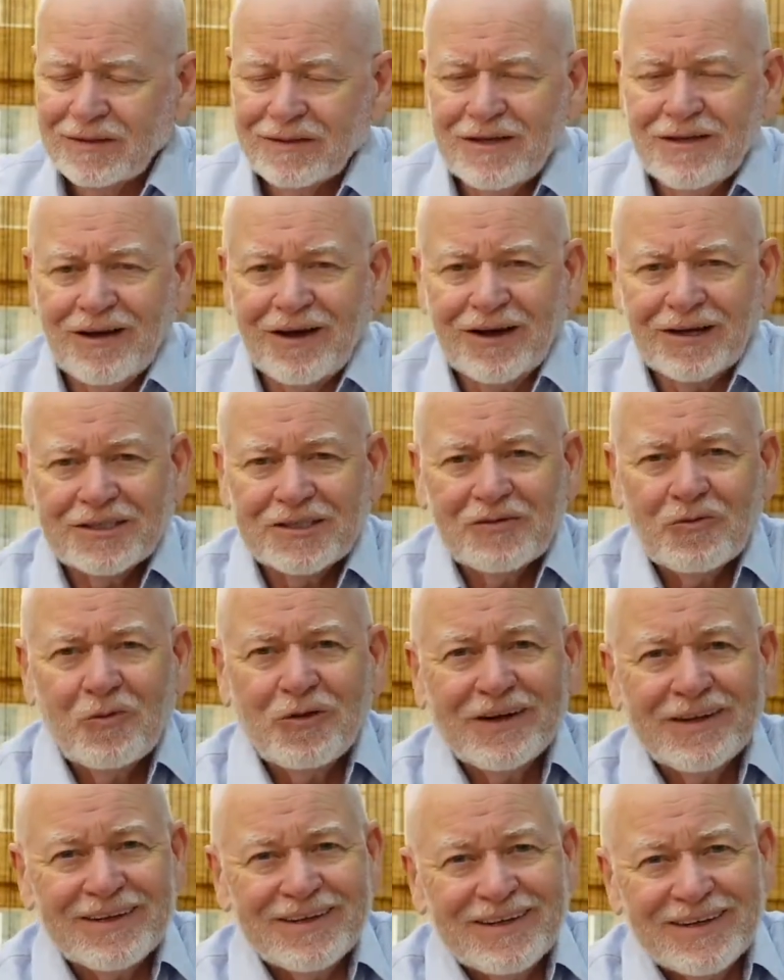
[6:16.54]
gosh, what
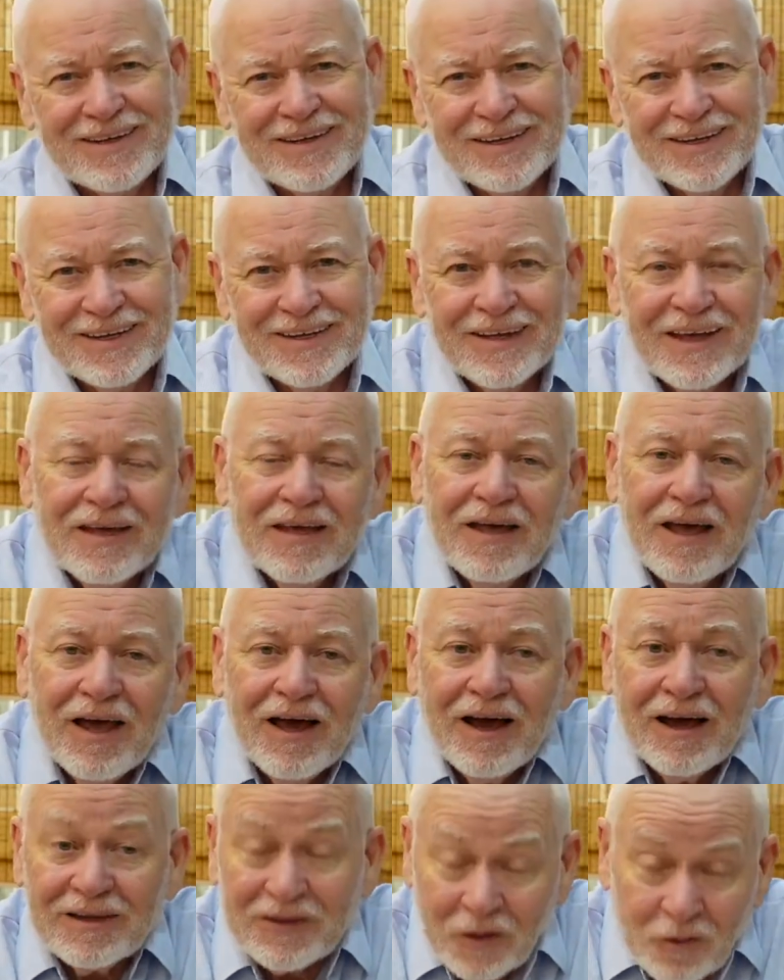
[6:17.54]
an idiot.
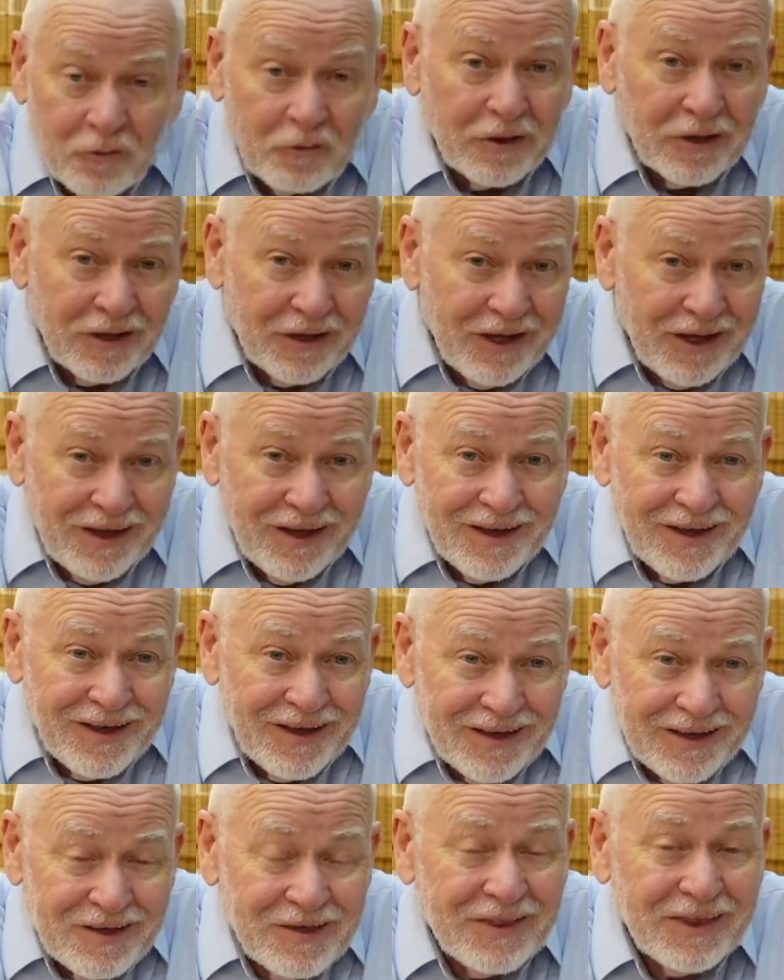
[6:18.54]
I said, really?
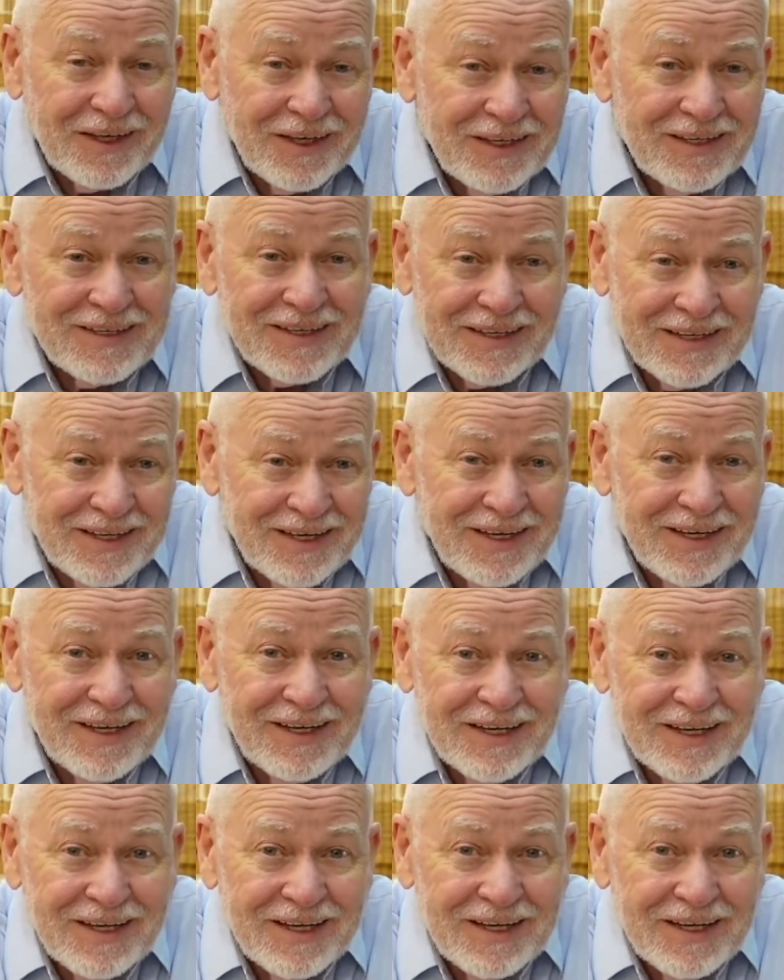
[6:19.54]
You think he's an
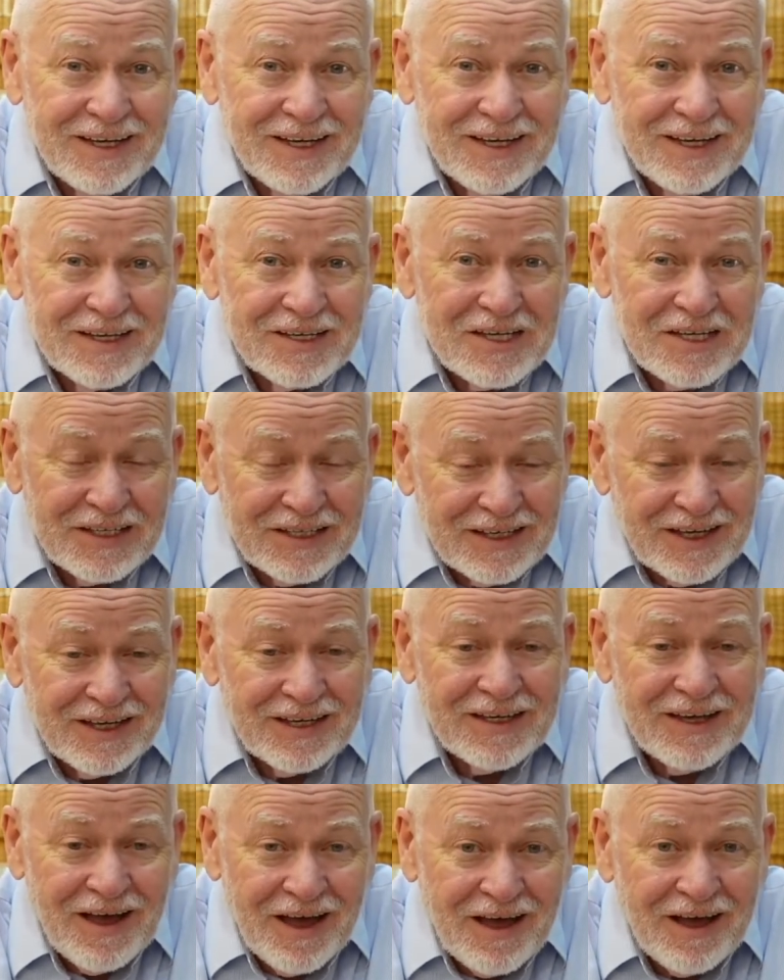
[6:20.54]
idiot? She said,
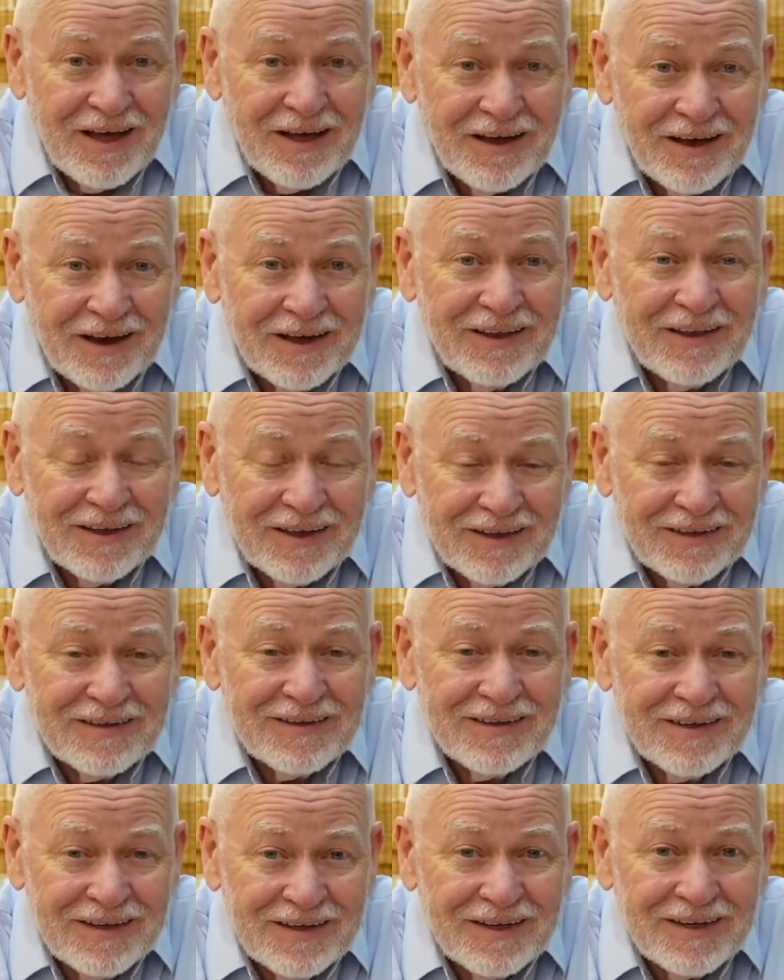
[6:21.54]
yeah, I think he's
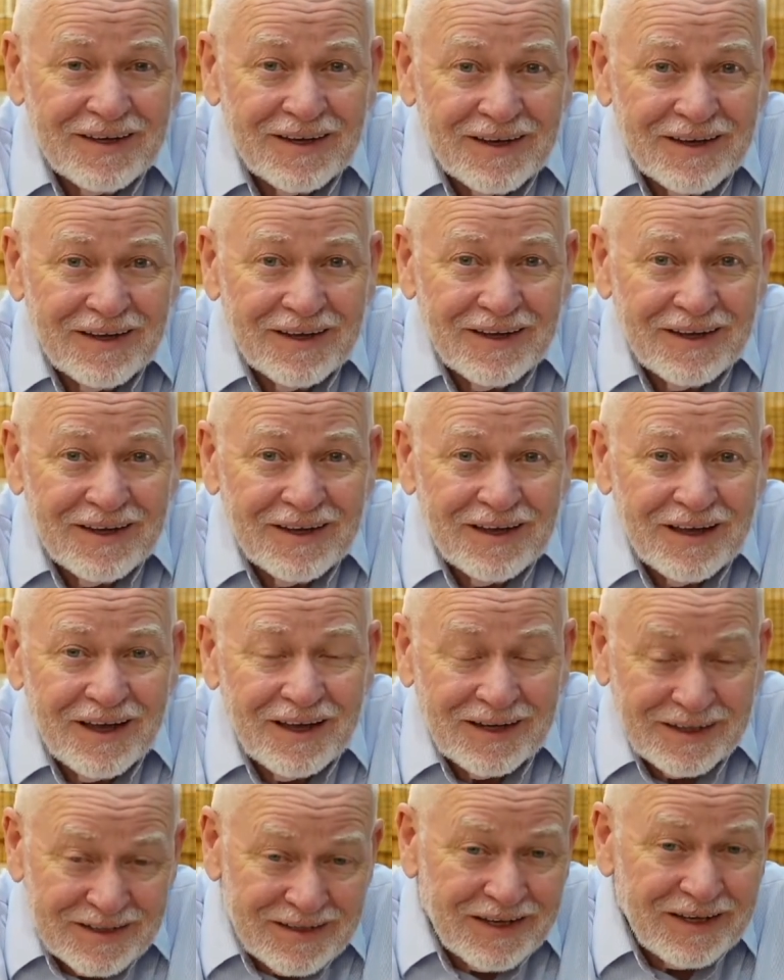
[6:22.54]
an idiot.
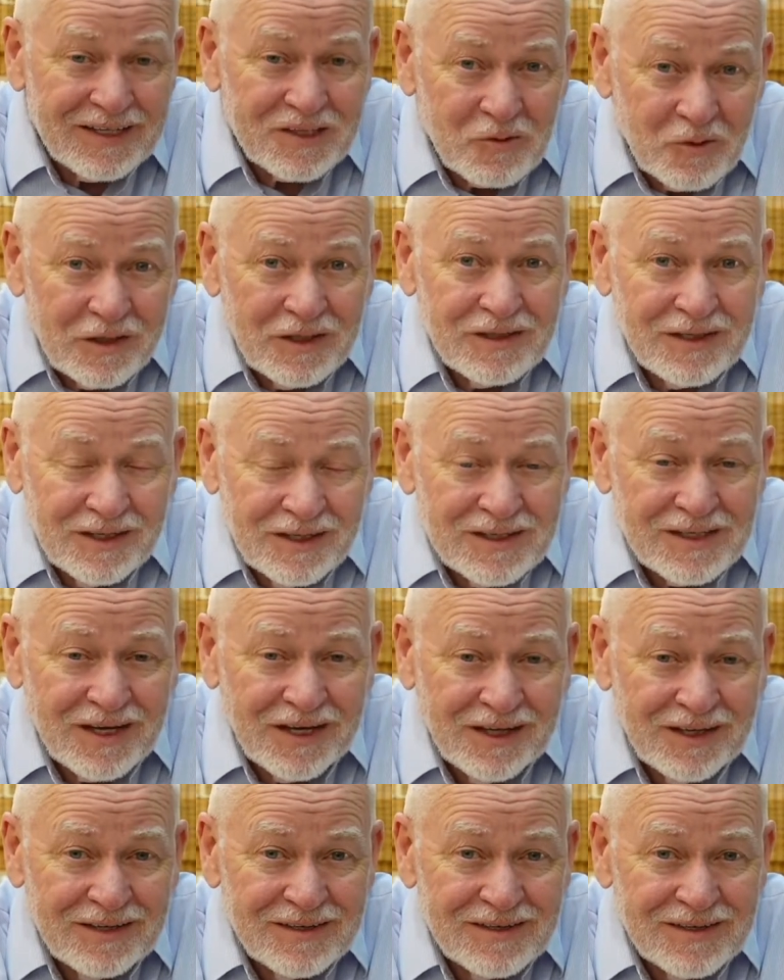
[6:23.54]
And I said, that's what you teach
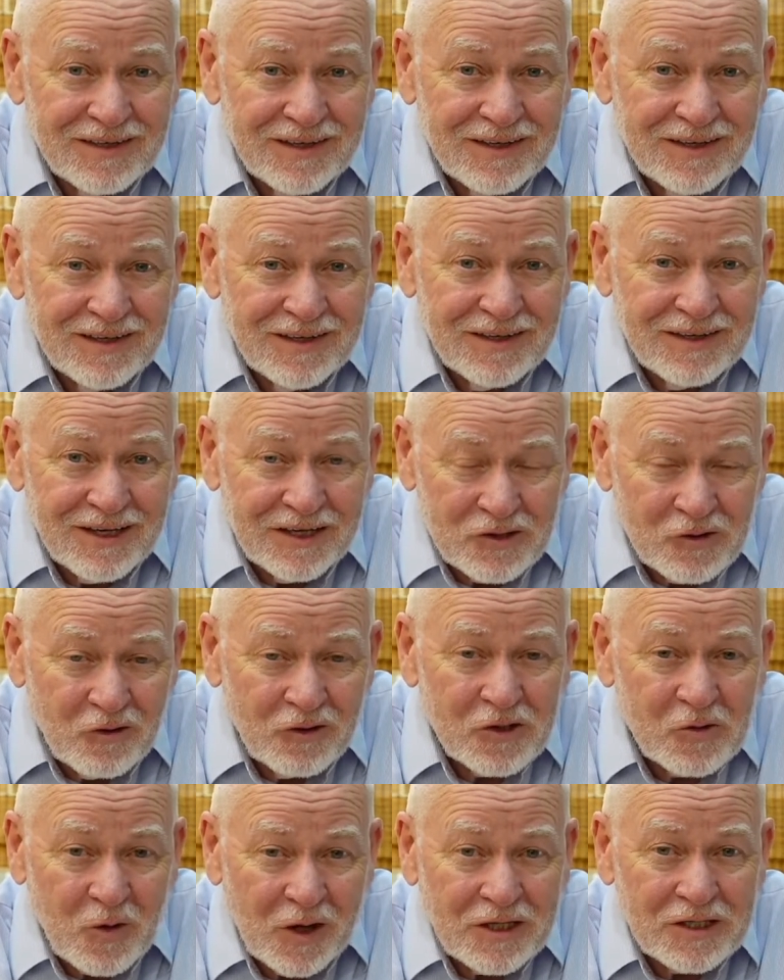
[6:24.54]
kids? That
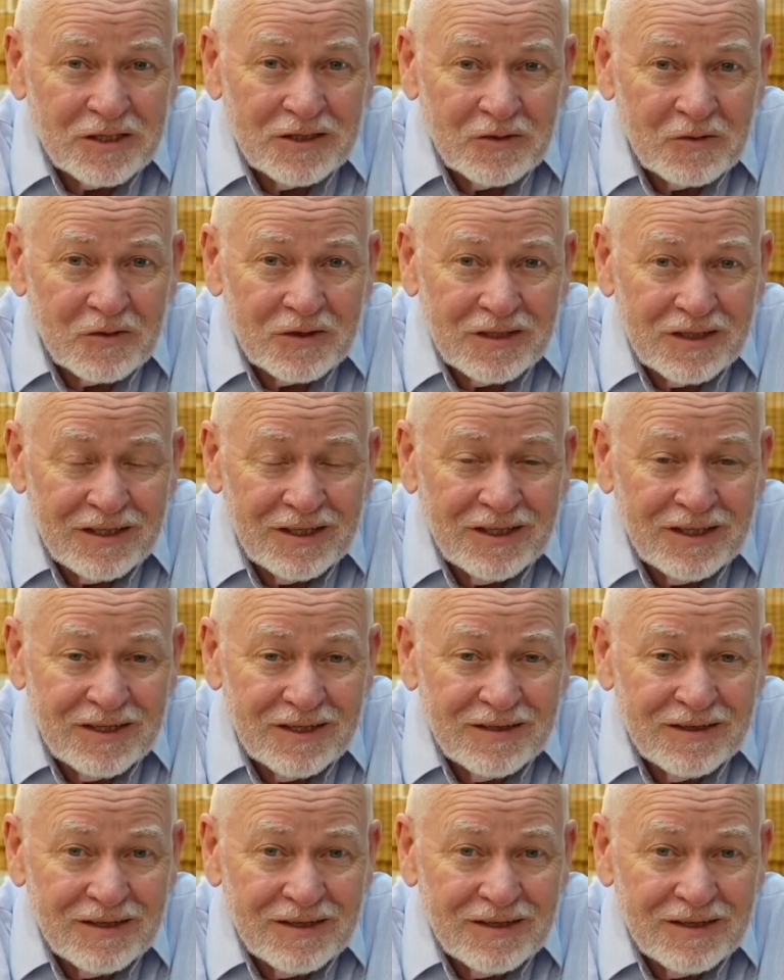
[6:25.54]
George Washington was an idiot?